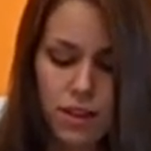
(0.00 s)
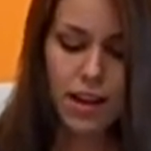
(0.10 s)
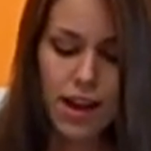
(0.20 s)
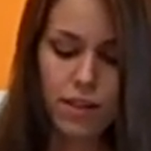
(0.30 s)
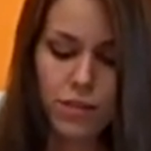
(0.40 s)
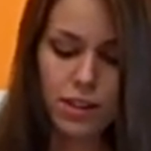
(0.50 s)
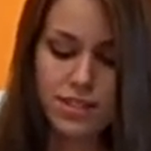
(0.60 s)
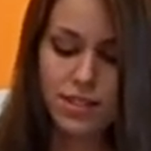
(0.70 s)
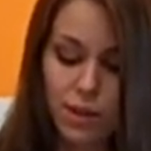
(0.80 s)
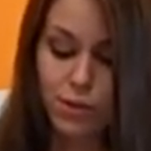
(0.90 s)
And the
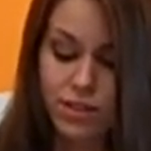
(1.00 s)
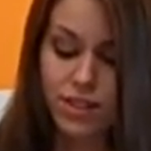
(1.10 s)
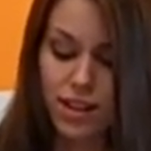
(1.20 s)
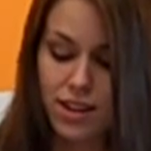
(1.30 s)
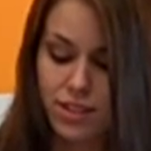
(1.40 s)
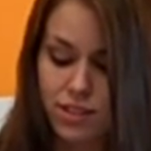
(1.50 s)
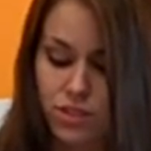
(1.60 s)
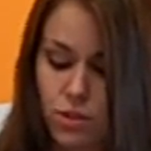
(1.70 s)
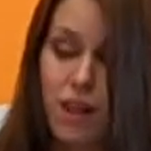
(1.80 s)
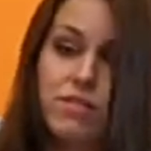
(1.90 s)
last thing I want to say
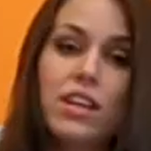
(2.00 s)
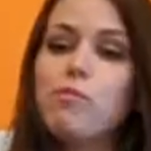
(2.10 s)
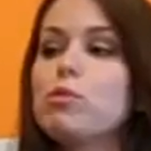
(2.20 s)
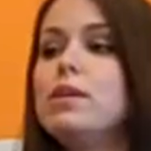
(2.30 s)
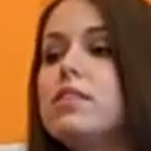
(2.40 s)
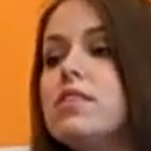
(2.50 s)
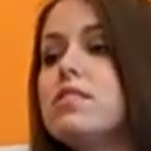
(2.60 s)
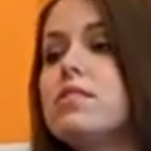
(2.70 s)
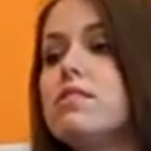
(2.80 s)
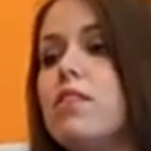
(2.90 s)
is you have to implement
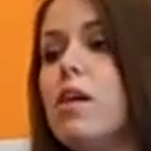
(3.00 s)
this.